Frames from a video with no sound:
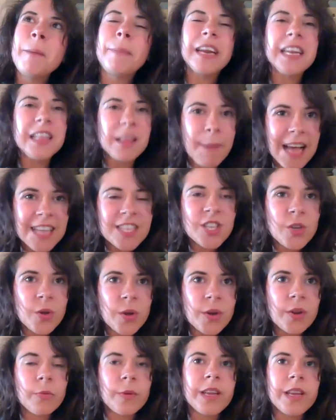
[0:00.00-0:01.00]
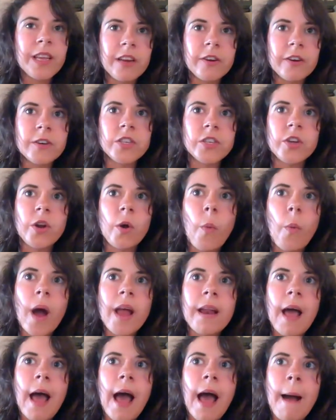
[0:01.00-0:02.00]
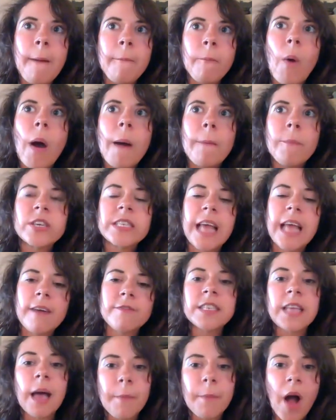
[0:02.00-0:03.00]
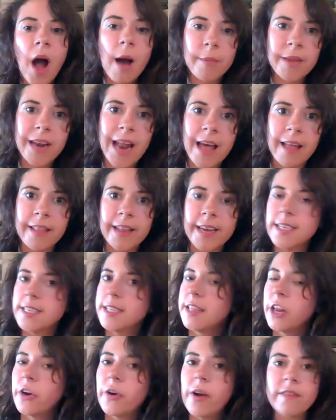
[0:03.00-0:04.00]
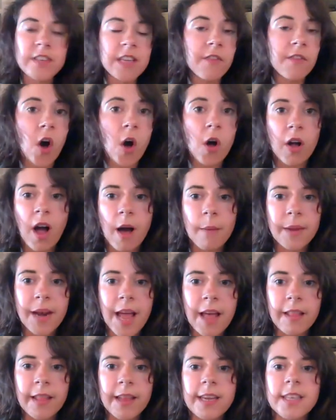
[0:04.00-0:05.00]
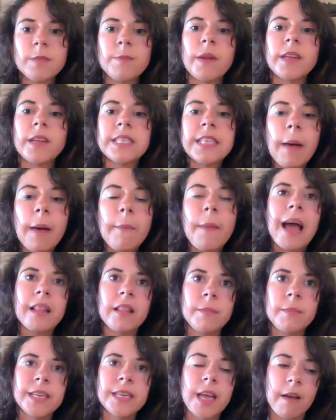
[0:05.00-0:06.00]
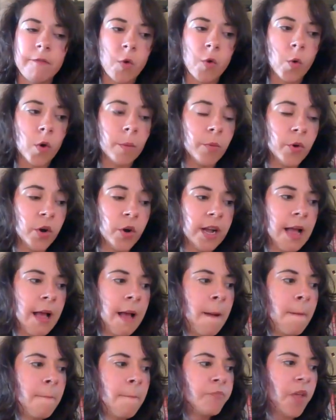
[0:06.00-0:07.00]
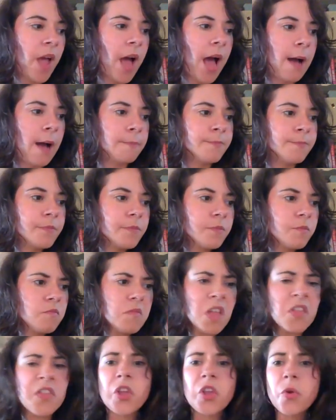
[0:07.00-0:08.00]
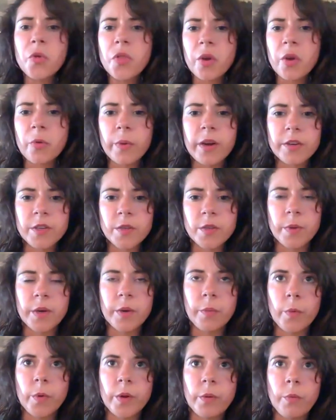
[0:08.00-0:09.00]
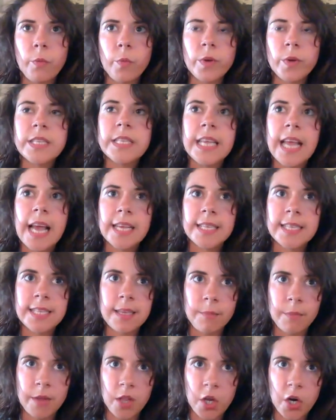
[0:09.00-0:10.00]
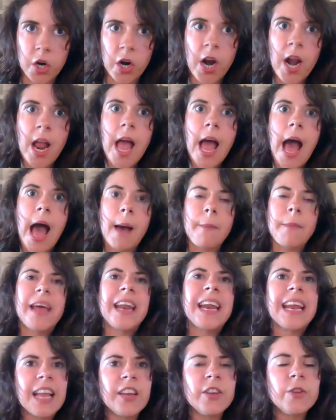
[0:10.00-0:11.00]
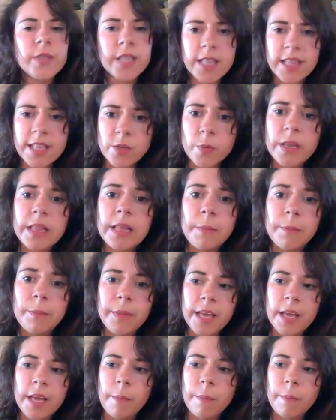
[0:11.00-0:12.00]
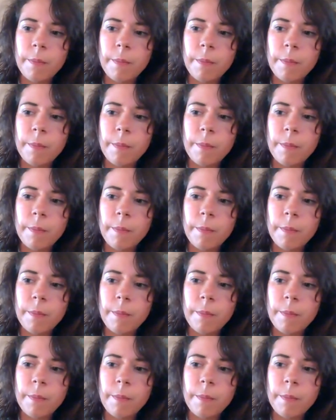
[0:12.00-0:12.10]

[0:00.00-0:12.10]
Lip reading: in the past 2 to 3 years, what books have some commonalities? They don't have to have all commonalities, but some element of your book that you think readers would see as similar. And again, using these really big